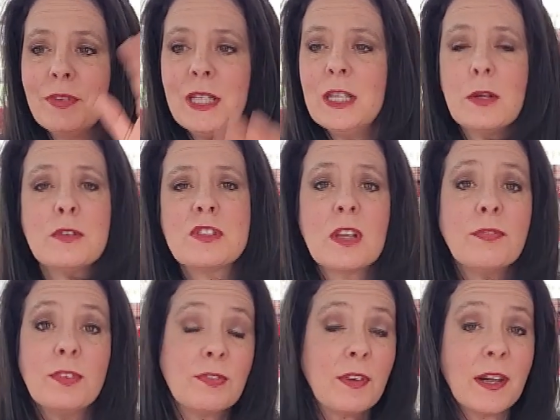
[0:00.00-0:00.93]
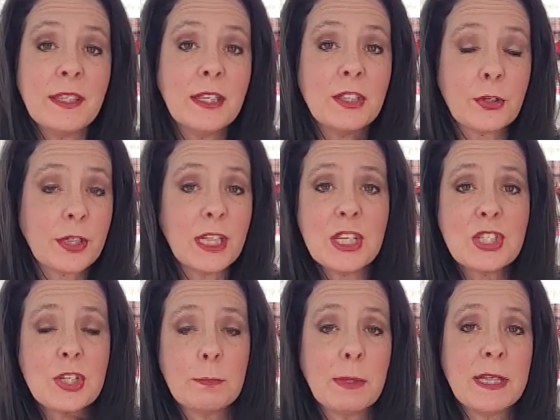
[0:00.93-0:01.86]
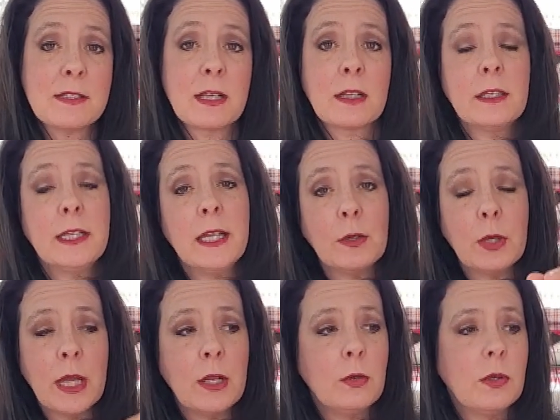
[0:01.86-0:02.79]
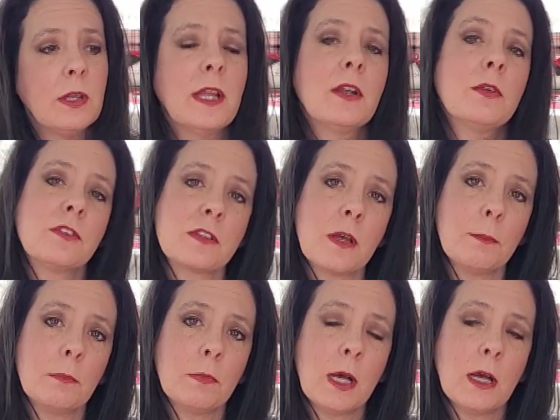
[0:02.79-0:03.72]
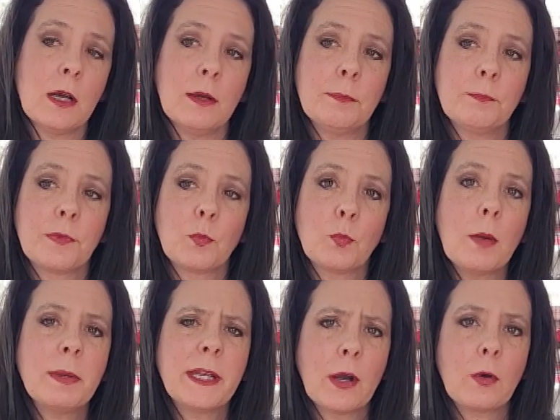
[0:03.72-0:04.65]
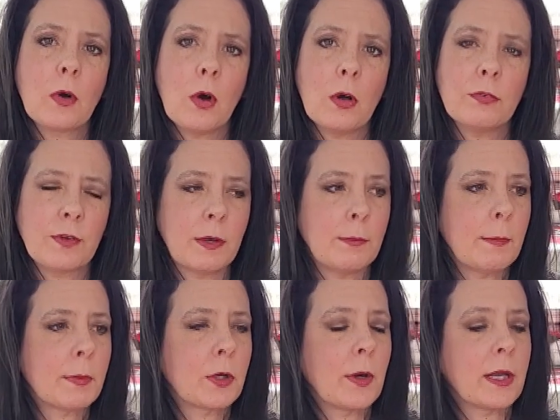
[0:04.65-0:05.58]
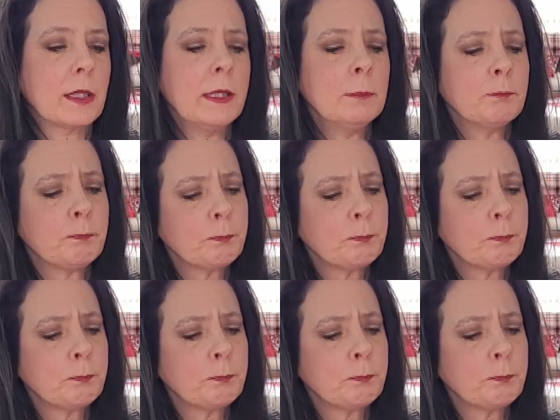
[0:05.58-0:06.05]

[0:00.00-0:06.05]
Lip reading: you know, stuff you find in your kitchen basically, and then some rubbing alcohol, if I remember correctly.